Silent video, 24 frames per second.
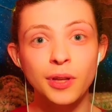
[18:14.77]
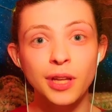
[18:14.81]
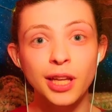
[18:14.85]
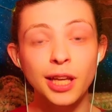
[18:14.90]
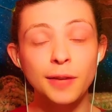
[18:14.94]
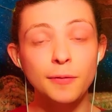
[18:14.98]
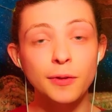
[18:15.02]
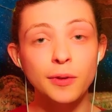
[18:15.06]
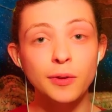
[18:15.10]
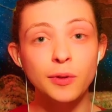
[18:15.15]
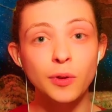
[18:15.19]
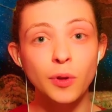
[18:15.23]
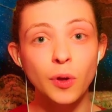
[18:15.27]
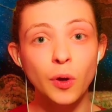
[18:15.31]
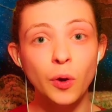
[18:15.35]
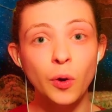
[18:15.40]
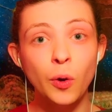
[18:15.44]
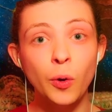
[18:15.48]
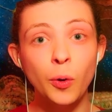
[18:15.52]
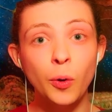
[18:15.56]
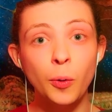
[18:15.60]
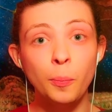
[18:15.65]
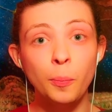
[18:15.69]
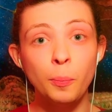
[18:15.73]
Even
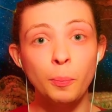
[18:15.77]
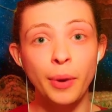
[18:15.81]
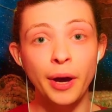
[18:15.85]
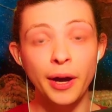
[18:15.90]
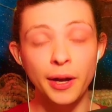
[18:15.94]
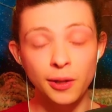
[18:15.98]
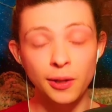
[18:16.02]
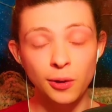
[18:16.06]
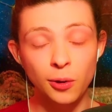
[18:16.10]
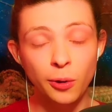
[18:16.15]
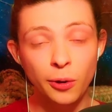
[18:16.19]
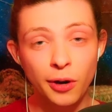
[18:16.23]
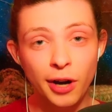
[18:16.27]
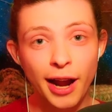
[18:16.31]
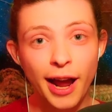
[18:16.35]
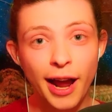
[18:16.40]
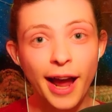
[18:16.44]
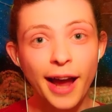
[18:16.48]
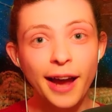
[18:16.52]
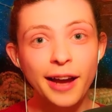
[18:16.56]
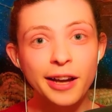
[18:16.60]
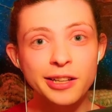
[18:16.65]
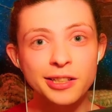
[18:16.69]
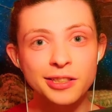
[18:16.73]
though by your
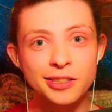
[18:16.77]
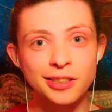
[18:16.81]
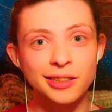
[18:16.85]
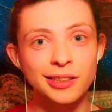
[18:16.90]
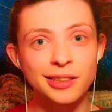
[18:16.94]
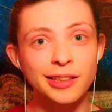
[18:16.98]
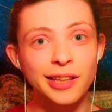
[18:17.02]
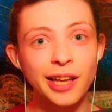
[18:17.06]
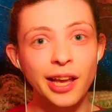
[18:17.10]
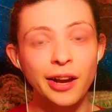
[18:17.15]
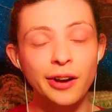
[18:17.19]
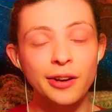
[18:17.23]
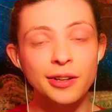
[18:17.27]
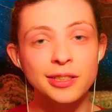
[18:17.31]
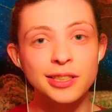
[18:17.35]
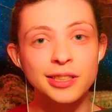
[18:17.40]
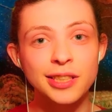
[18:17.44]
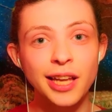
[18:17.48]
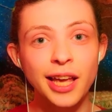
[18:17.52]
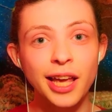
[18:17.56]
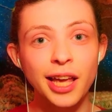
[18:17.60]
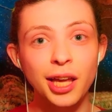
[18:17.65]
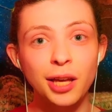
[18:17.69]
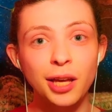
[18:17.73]
action they are
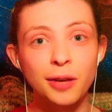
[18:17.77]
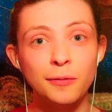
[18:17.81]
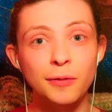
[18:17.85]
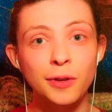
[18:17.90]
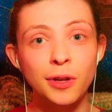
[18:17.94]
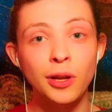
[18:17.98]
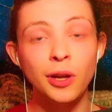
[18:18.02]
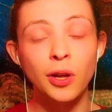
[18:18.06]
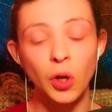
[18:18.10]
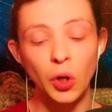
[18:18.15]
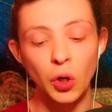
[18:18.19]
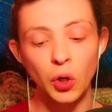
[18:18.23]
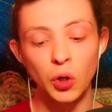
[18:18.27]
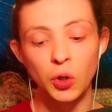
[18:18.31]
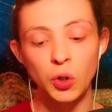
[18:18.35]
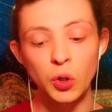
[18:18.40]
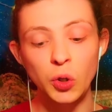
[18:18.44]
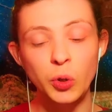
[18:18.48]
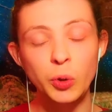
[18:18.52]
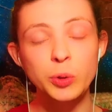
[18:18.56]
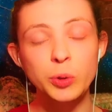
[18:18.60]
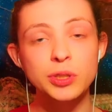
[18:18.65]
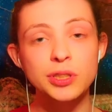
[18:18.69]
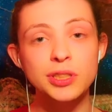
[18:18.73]
saved,
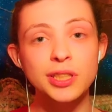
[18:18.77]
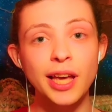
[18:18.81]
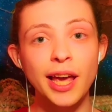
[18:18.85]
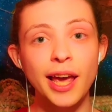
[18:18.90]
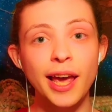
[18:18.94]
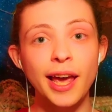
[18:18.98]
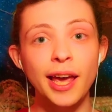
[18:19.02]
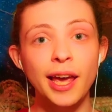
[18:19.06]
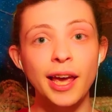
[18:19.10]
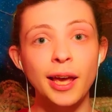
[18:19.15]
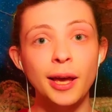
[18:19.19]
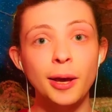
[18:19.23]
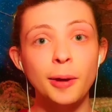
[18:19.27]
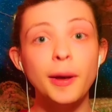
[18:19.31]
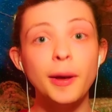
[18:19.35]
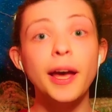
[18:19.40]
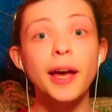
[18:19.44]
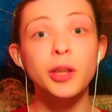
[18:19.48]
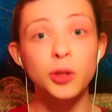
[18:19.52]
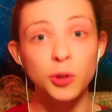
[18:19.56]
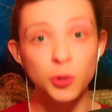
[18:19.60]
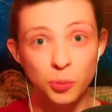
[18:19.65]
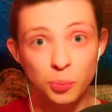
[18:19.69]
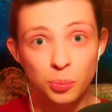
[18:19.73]
you say
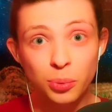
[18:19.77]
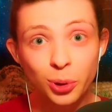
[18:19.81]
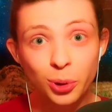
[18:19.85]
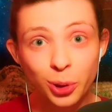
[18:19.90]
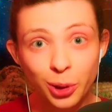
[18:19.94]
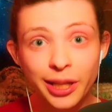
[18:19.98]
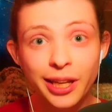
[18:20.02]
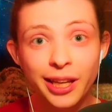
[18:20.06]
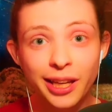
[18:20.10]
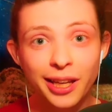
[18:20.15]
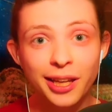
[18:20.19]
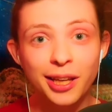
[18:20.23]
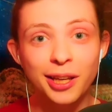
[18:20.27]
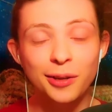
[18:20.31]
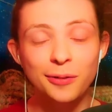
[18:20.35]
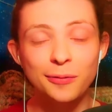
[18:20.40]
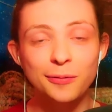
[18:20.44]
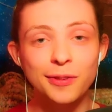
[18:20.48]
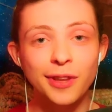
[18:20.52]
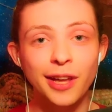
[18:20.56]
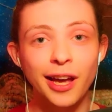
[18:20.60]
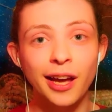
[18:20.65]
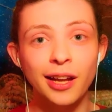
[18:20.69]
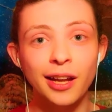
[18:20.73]
and you
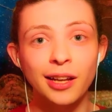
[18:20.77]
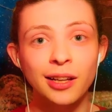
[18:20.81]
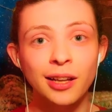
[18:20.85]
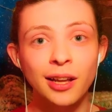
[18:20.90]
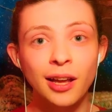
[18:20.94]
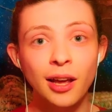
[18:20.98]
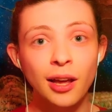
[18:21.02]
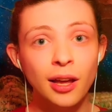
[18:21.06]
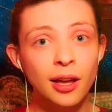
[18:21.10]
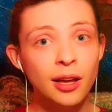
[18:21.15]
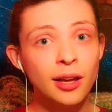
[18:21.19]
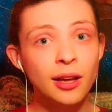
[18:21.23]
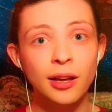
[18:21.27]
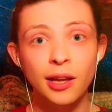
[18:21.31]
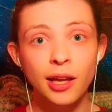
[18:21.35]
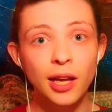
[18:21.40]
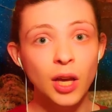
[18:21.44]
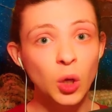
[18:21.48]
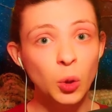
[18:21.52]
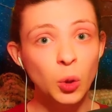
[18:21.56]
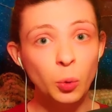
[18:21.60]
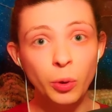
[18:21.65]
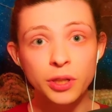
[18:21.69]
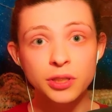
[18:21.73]
believe that
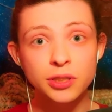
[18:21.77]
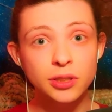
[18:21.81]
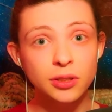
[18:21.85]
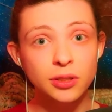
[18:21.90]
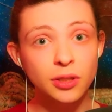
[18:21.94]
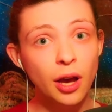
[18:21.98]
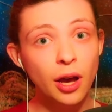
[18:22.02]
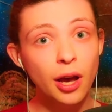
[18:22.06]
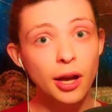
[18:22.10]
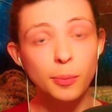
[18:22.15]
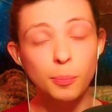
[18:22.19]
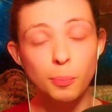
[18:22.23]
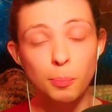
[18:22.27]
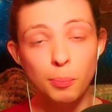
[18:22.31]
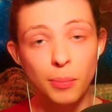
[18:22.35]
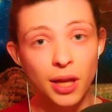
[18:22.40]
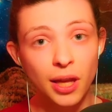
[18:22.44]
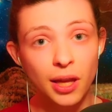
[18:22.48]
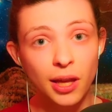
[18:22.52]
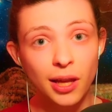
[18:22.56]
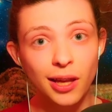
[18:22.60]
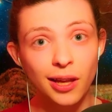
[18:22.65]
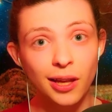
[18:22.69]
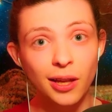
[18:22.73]
it was not
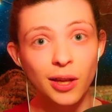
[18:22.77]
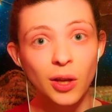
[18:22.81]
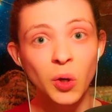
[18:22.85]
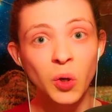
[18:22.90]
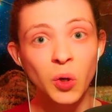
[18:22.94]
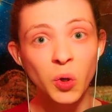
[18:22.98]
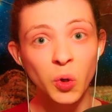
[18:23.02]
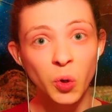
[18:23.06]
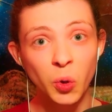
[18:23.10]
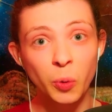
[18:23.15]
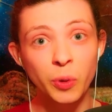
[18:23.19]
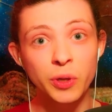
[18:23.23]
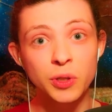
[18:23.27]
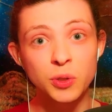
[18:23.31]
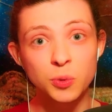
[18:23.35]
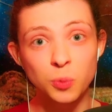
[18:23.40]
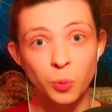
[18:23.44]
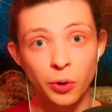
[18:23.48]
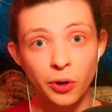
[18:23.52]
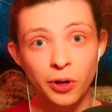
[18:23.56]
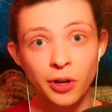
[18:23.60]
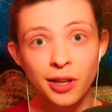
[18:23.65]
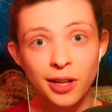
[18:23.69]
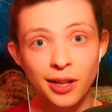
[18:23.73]
me who was
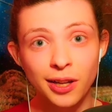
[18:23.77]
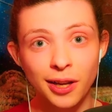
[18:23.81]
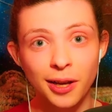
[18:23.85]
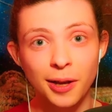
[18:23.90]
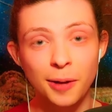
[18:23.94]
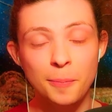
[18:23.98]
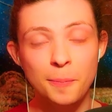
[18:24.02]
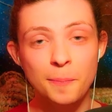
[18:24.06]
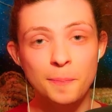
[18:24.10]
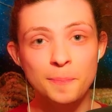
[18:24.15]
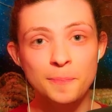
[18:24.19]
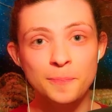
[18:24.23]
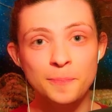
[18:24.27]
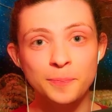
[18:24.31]
working.